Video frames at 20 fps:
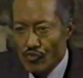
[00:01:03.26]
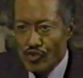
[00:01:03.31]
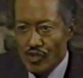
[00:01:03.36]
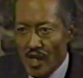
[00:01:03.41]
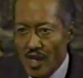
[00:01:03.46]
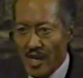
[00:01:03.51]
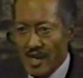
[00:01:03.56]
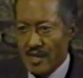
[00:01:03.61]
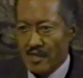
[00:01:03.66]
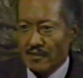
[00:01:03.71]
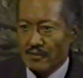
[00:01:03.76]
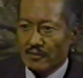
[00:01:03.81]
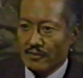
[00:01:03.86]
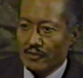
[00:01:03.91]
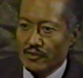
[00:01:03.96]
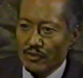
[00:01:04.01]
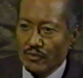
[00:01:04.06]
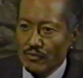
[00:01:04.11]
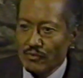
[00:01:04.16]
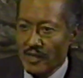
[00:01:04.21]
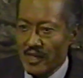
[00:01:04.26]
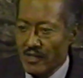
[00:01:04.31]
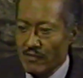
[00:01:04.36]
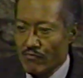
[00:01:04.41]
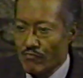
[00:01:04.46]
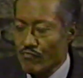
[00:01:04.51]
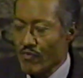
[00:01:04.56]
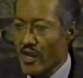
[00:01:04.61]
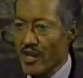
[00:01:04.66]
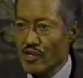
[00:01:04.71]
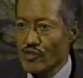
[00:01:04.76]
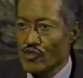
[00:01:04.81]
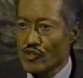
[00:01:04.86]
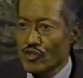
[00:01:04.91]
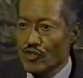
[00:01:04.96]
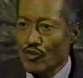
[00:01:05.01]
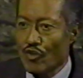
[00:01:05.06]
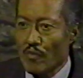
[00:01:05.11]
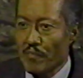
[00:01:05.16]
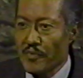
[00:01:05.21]
child to enrage
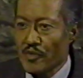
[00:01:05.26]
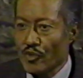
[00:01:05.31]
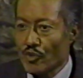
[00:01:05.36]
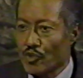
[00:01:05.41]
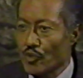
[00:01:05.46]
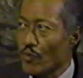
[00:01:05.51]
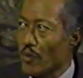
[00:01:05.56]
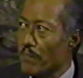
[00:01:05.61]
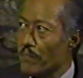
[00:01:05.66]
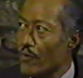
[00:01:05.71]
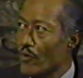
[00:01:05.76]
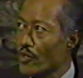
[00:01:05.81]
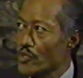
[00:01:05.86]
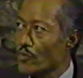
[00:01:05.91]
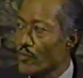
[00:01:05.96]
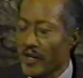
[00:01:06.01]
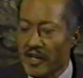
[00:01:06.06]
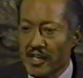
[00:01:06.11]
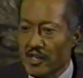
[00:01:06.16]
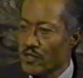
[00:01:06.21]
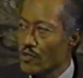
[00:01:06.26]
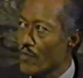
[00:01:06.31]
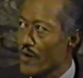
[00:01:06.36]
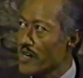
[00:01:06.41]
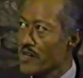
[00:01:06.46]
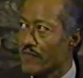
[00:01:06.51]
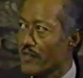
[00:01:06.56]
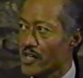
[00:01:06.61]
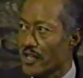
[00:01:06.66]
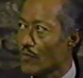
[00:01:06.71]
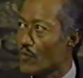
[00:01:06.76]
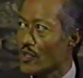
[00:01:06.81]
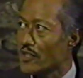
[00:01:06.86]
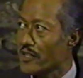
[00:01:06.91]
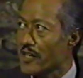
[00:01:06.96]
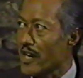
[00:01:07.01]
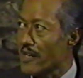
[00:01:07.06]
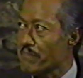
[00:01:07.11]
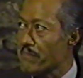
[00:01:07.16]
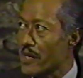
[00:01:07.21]
Scorpio to a point where he'd do anything in the world
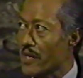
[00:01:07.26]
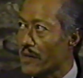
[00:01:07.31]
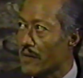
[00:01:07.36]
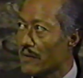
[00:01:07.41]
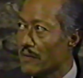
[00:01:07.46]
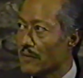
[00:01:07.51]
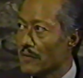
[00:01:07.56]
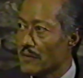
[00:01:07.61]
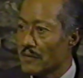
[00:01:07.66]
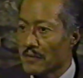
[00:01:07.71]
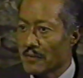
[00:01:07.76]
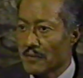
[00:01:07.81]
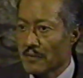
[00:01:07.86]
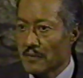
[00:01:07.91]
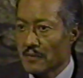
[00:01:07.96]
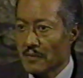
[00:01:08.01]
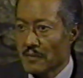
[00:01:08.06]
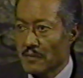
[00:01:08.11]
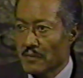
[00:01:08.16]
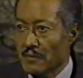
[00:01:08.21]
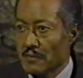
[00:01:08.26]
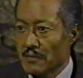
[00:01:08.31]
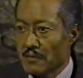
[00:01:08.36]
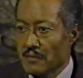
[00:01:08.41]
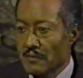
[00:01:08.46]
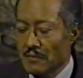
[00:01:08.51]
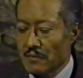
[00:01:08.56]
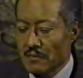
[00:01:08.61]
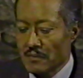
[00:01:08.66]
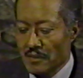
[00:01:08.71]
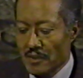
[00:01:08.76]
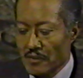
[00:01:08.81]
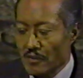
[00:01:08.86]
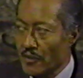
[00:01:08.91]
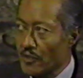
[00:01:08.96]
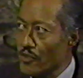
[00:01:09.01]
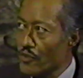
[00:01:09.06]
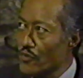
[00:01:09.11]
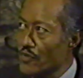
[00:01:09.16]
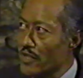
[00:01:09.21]
to get me. He's
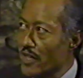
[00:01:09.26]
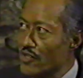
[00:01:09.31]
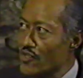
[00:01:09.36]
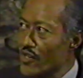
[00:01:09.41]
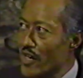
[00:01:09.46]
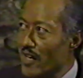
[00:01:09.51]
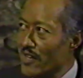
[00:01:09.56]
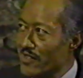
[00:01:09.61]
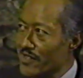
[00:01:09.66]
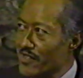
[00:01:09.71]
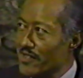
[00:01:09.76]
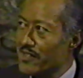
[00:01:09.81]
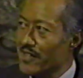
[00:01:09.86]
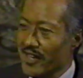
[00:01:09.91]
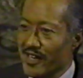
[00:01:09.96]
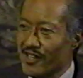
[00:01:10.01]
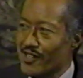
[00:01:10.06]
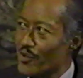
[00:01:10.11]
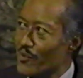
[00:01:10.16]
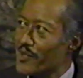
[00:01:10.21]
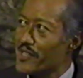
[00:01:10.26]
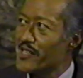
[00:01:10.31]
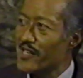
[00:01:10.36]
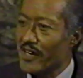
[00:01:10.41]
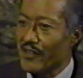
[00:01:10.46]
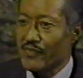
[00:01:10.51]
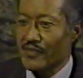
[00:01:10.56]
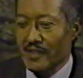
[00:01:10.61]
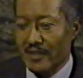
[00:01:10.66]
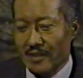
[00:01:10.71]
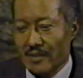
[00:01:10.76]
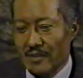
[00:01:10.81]
going to use that child as a ticket to his safety.